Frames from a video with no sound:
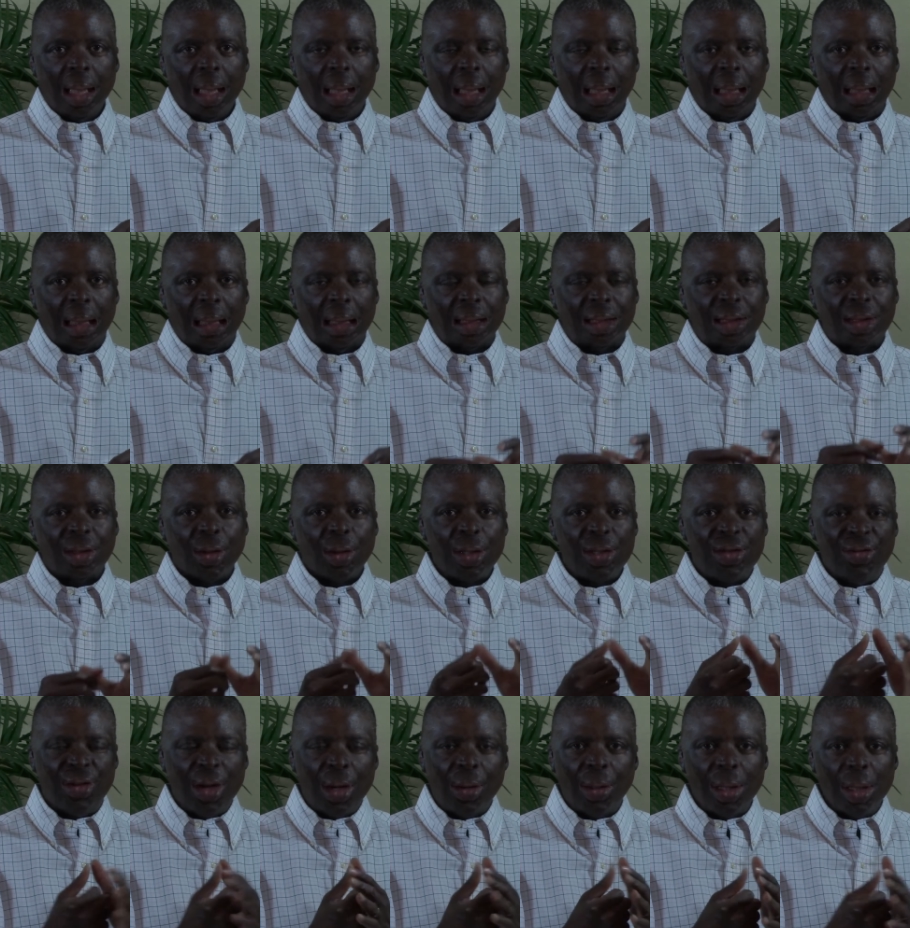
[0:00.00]
Uh, so it's
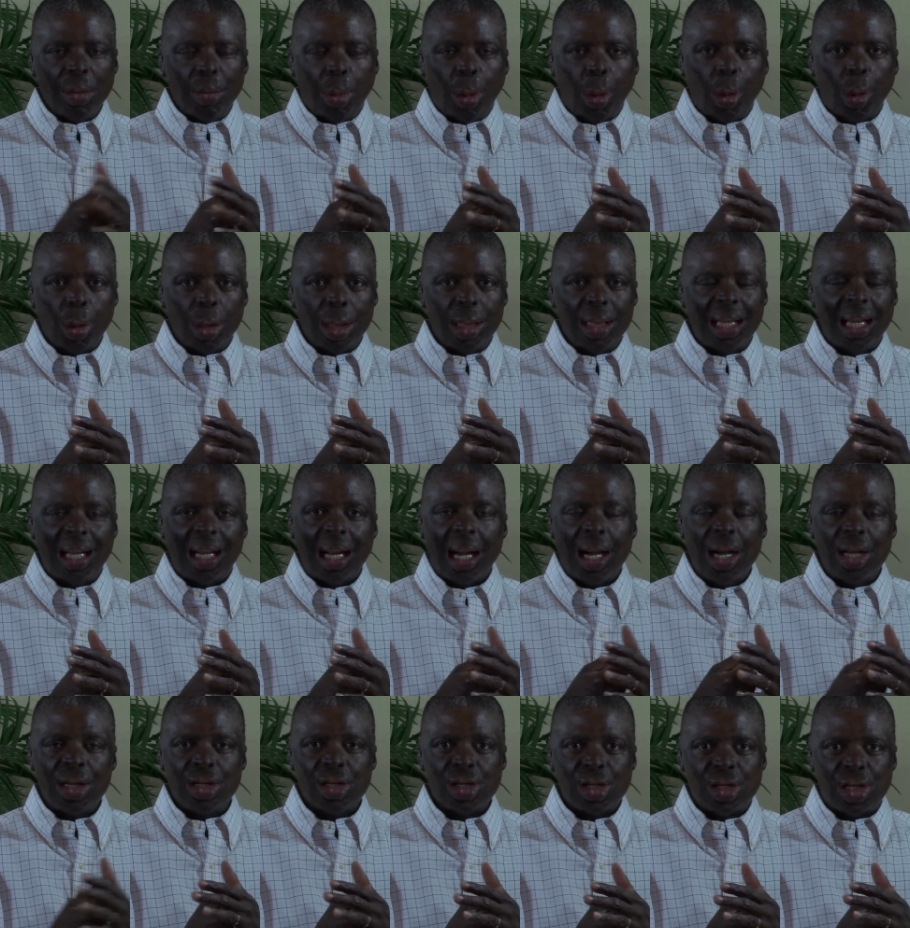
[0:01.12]
very important that I
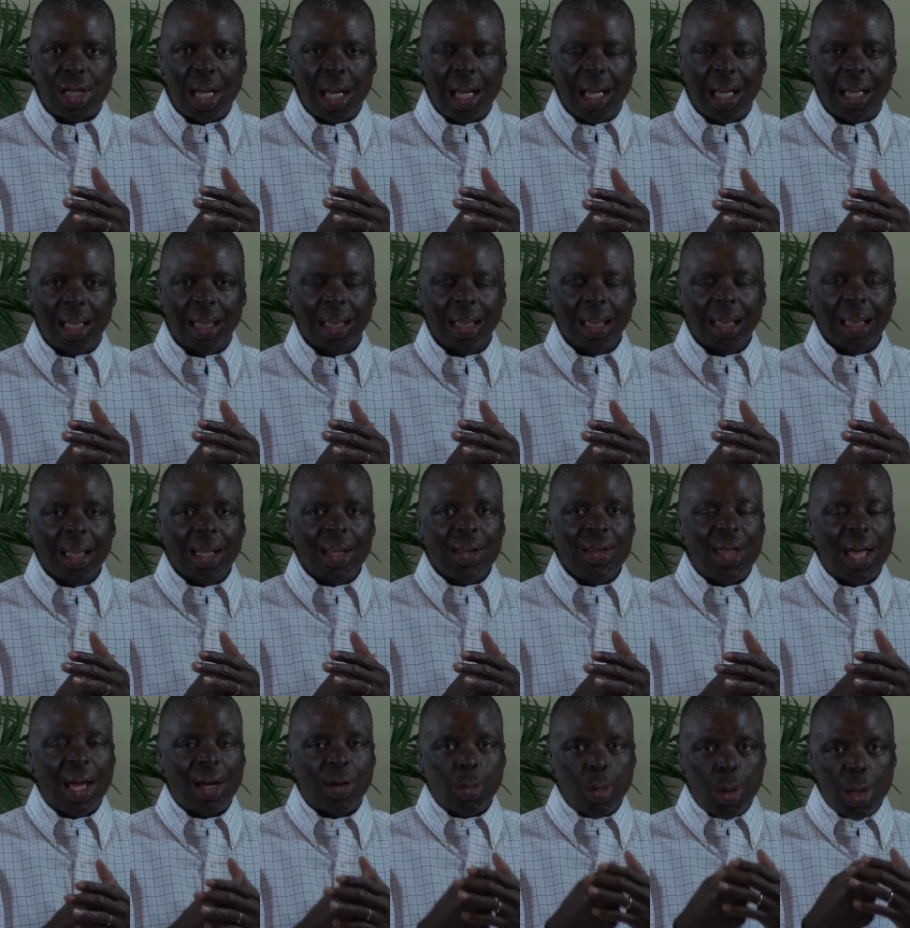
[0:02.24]
understand
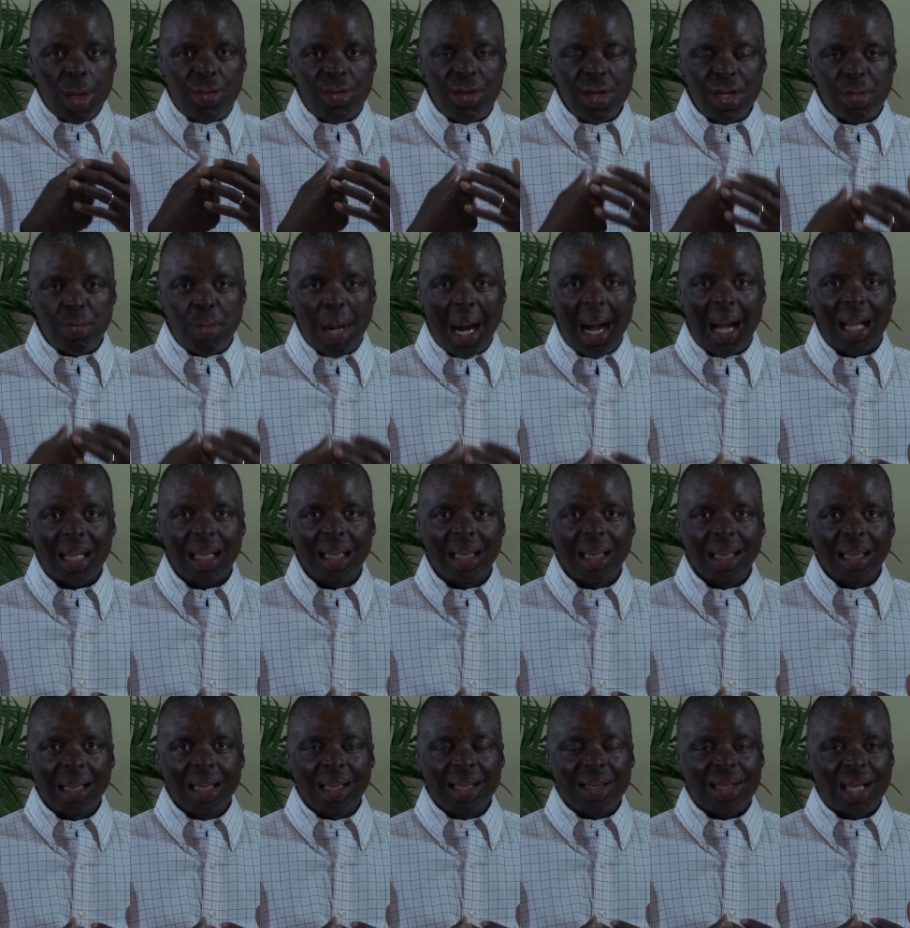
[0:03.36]
that with this body,
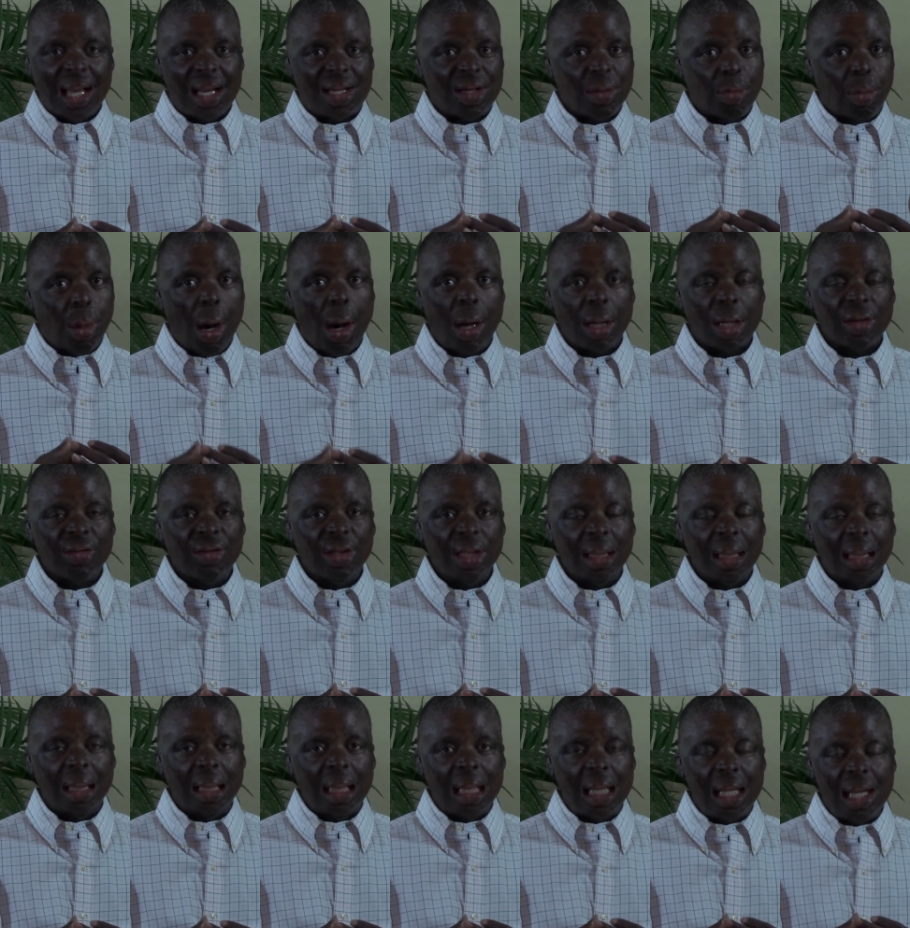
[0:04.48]
that's a part of it.
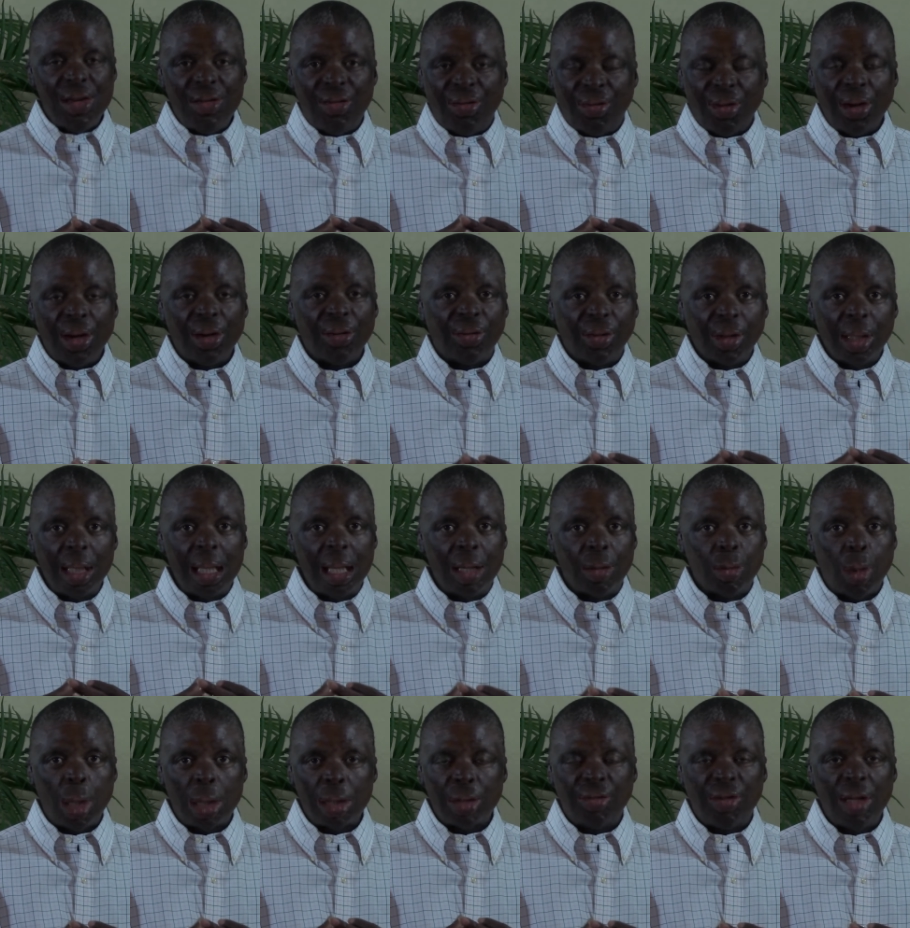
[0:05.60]
He fearfully and
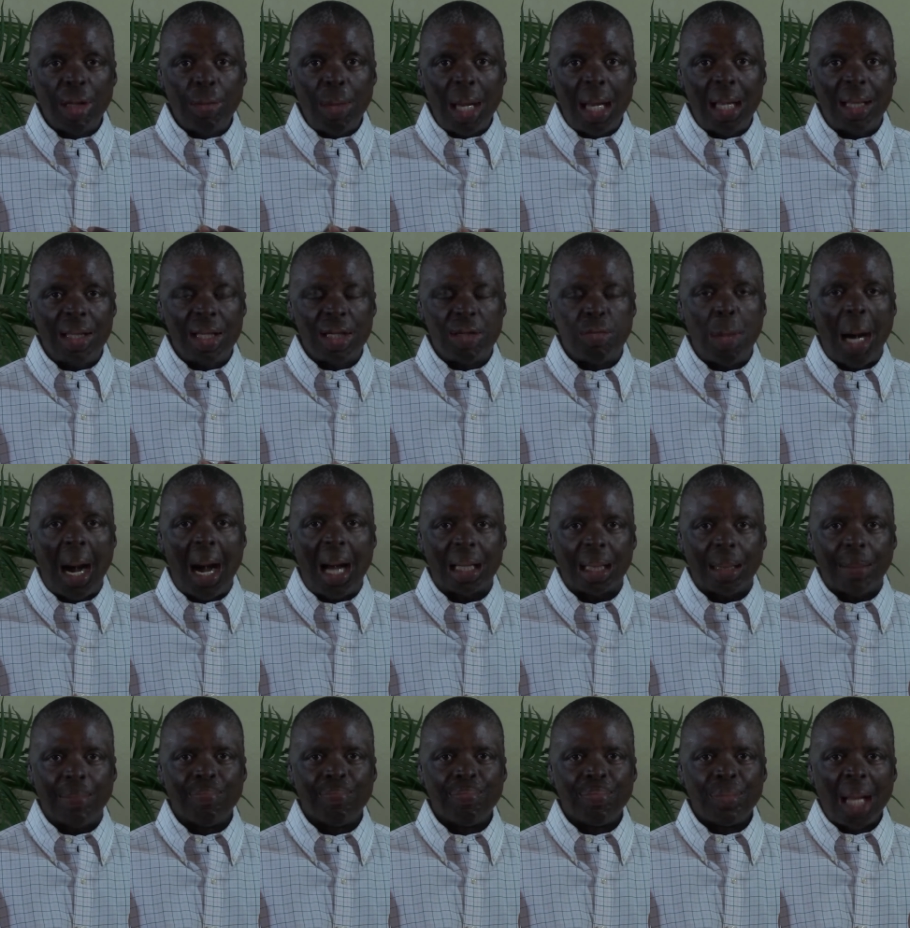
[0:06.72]
wonderfully made this body.
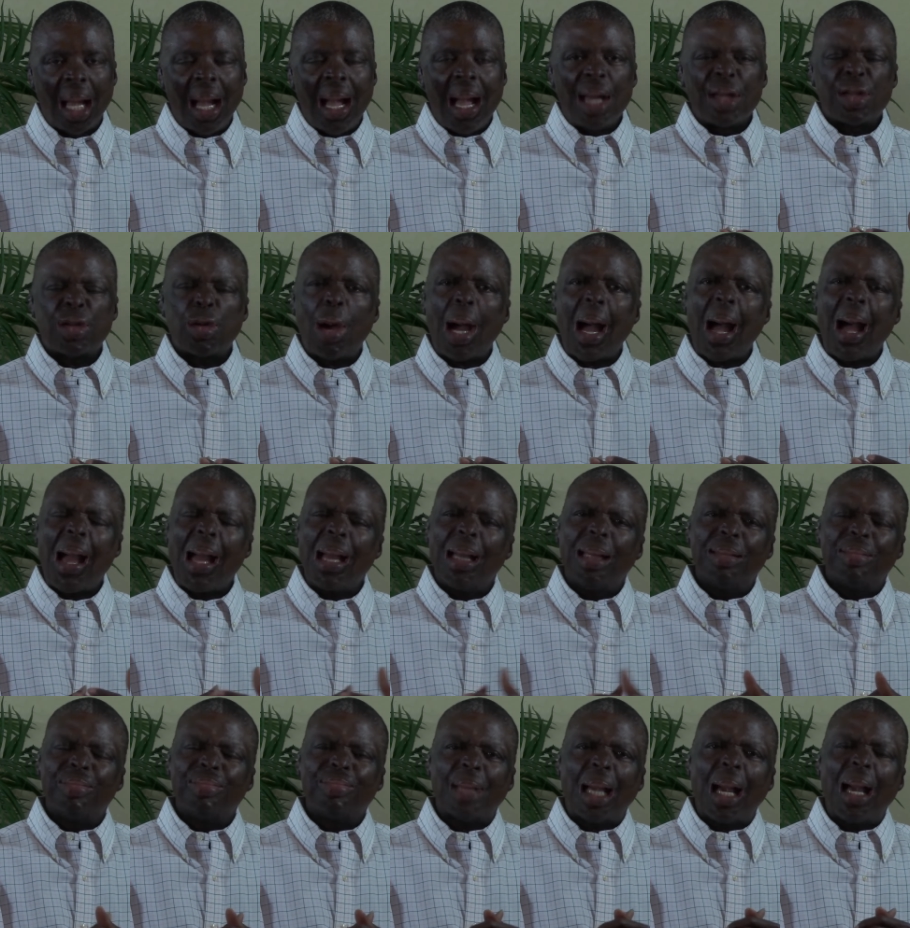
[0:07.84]
So I,
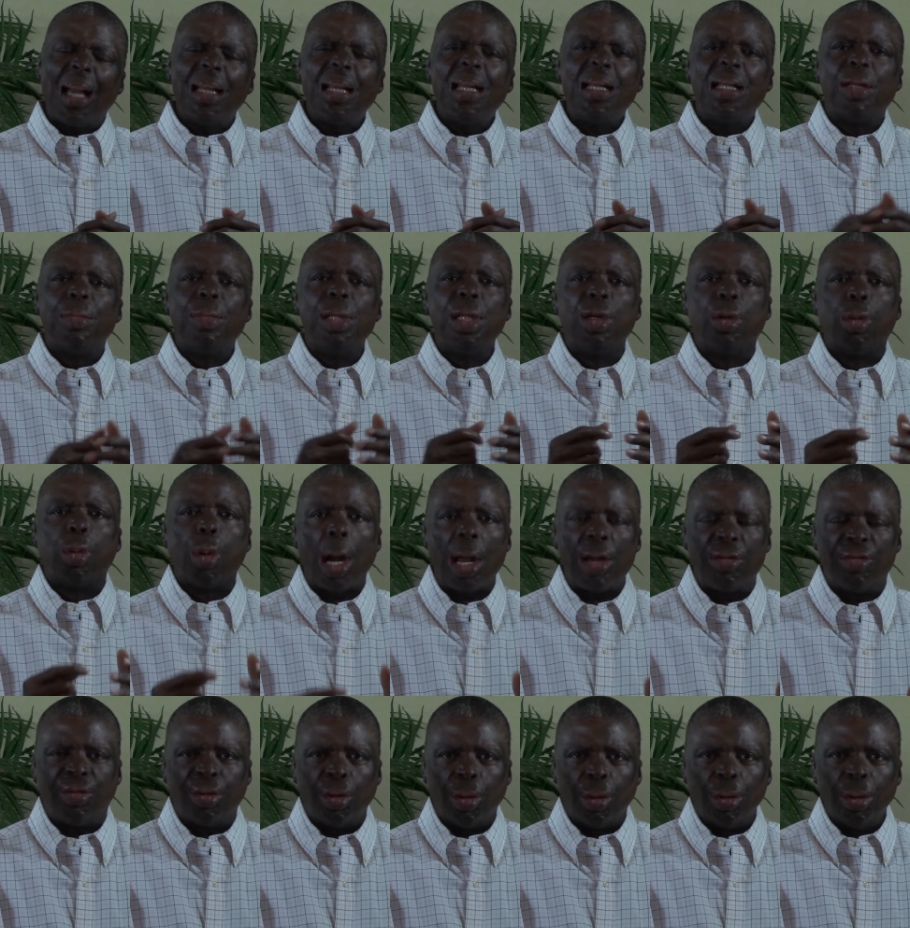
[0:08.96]
I need to be
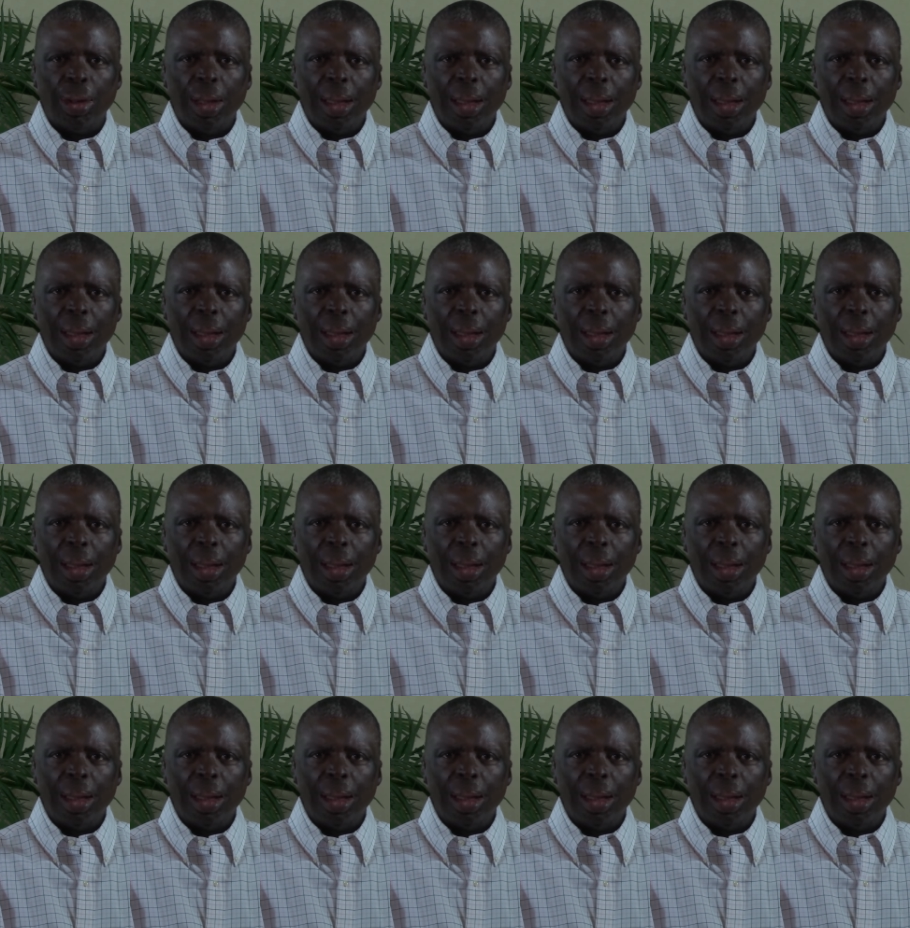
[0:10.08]
grateful.